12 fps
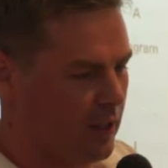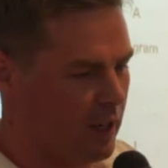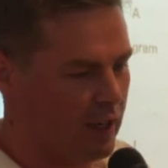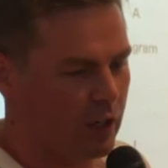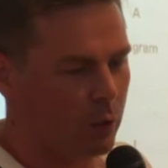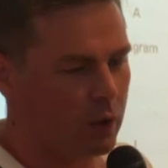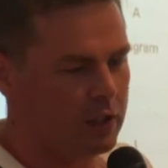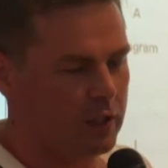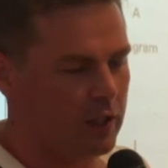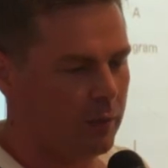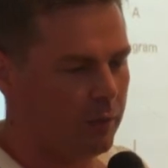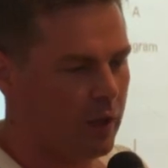inadequate
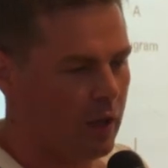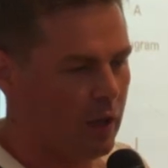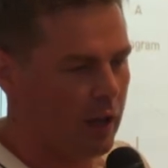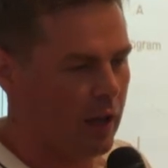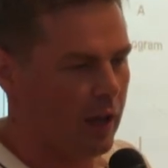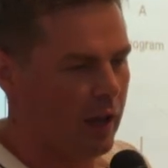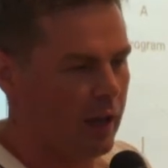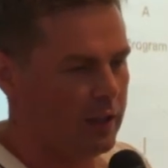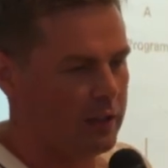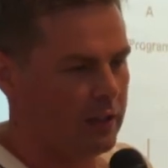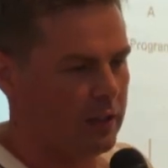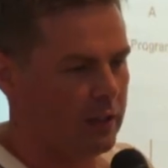team,
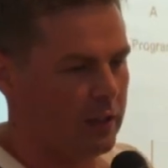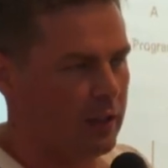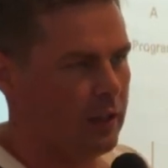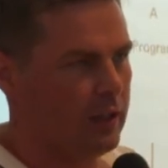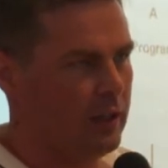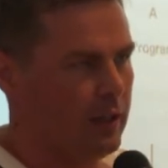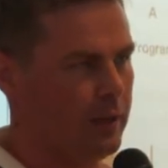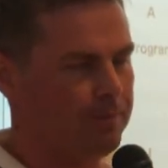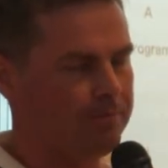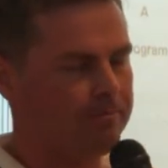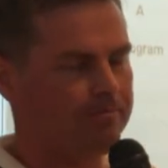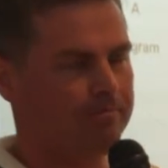and
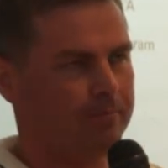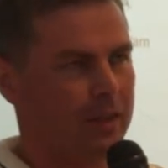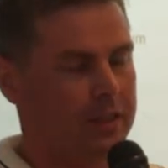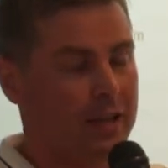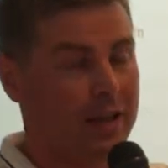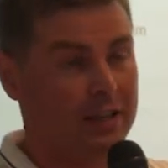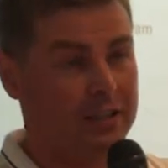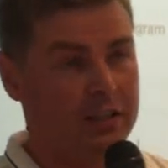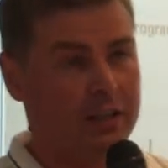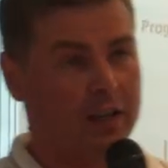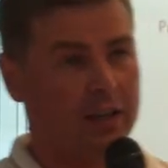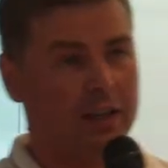the
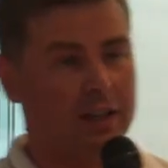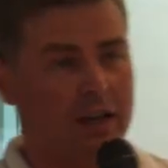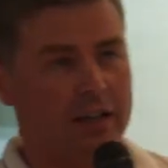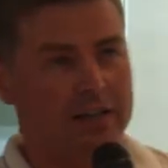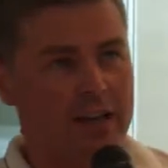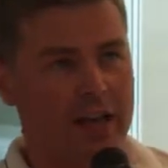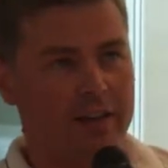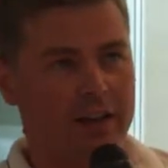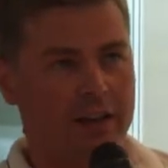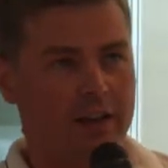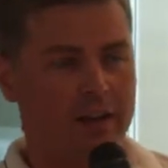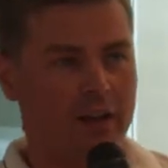idea that
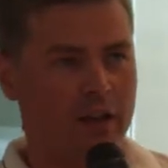having